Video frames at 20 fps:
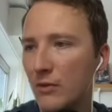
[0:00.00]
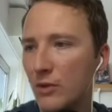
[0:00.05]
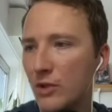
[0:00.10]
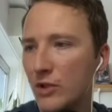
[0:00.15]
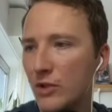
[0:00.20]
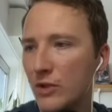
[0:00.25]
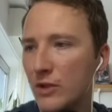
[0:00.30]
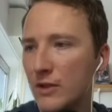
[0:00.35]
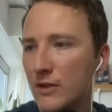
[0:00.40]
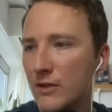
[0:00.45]
Would
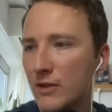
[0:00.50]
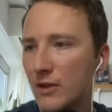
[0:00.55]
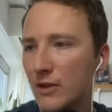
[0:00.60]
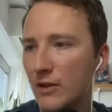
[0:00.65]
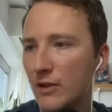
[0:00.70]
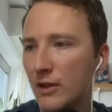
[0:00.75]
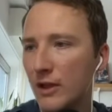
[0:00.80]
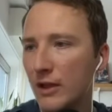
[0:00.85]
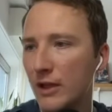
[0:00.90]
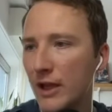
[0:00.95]
you
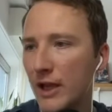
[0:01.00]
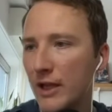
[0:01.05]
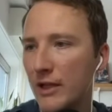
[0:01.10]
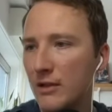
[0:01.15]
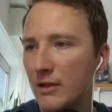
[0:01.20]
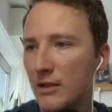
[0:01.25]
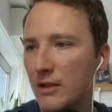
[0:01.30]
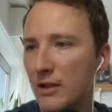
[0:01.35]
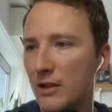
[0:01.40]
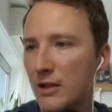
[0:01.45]
consider
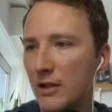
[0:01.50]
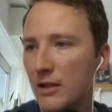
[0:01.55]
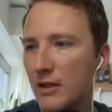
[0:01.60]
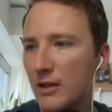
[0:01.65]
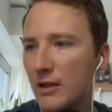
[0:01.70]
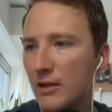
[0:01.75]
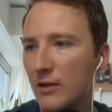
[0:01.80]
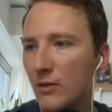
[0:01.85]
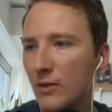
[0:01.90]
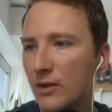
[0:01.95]
again
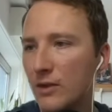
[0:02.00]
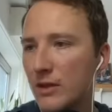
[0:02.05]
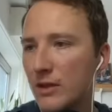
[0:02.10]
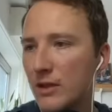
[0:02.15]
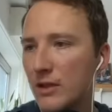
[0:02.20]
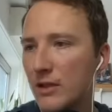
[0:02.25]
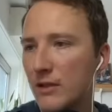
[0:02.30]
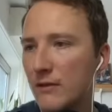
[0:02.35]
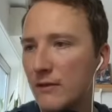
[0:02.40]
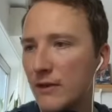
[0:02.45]
with
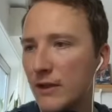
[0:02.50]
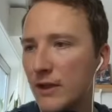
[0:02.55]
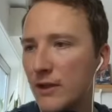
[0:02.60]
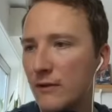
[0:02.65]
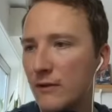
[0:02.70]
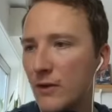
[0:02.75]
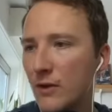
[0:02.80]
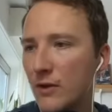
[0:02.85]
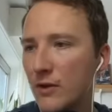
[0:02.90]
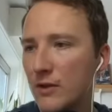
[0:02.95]
the video
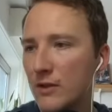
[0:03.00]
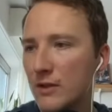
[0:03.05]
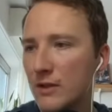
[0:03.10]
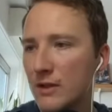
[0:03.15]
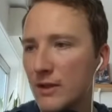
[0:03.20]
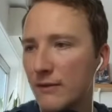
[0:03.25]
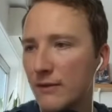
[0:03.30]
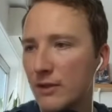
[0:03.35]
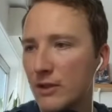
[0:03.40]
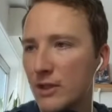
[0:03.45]
focused
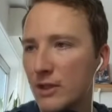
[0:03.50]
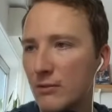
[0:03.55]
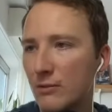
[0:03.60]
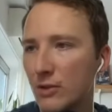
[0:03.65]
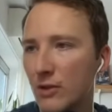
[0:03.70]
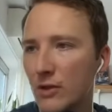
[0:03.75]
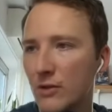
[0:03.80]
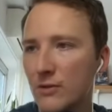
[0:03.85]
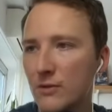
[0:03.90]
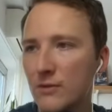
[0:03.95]
17
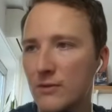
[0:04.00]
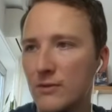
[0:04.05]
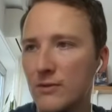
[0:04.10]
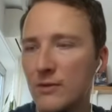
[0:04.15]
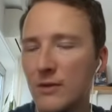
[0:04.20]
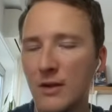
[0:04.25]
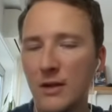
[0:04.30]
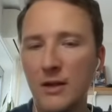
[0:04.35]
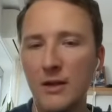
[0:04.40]
Pros?